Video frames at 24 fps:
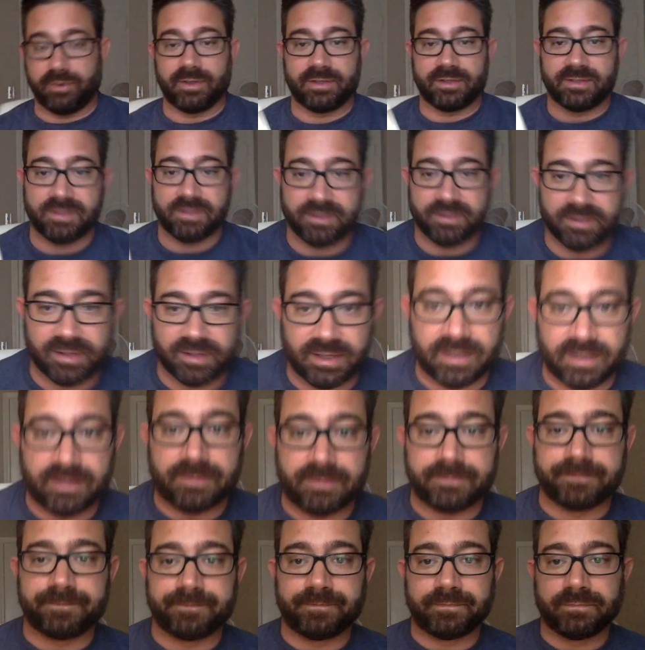This is the
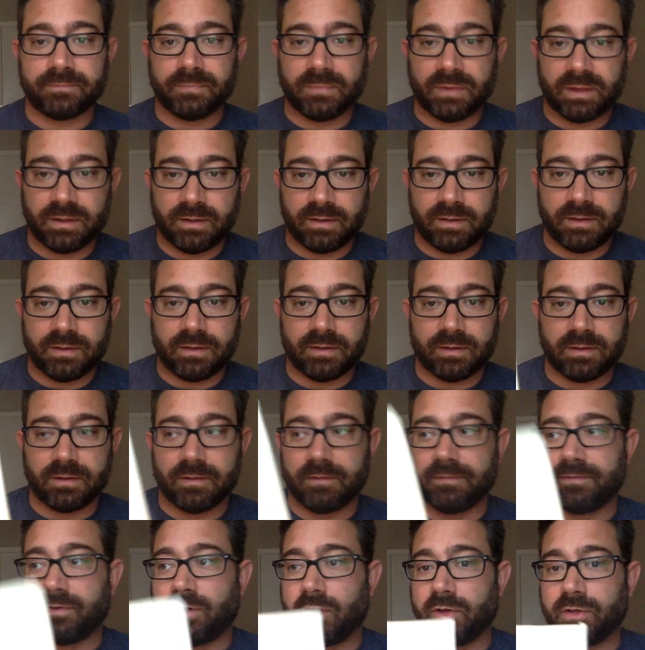
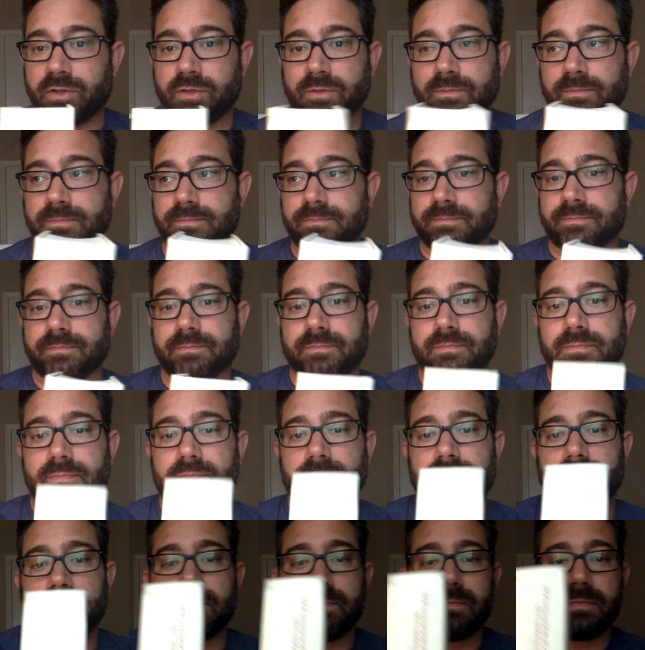the volume
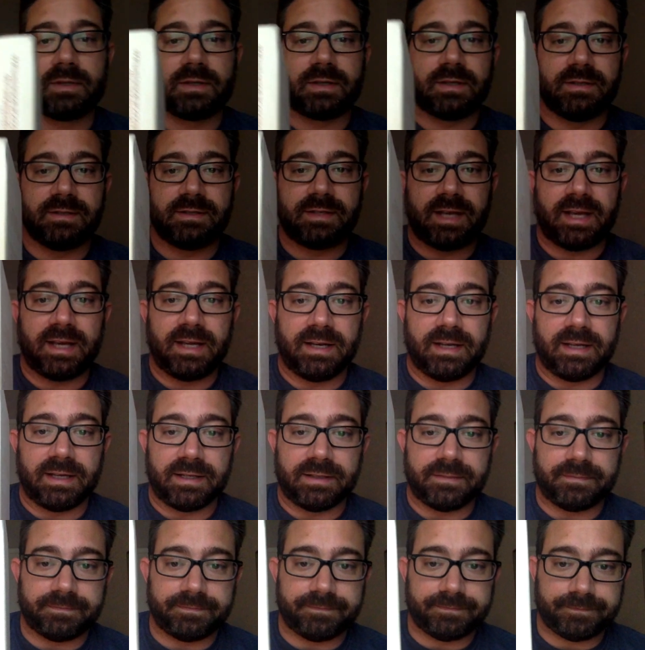containing
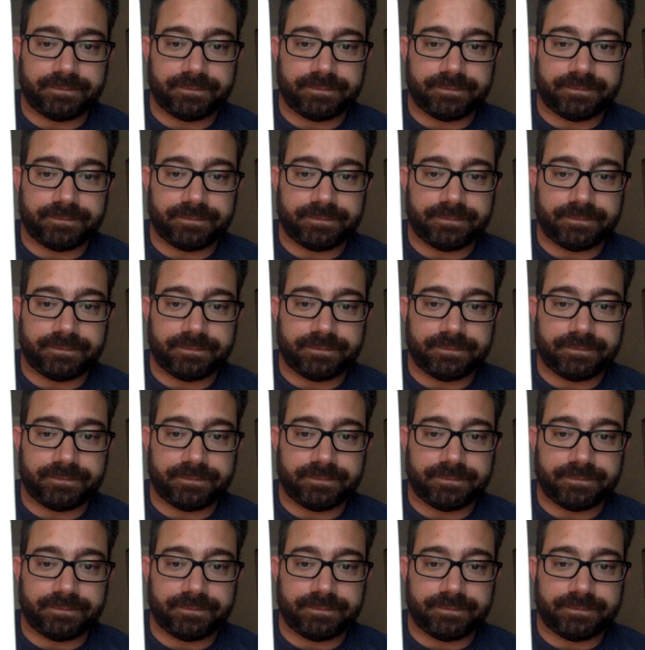it.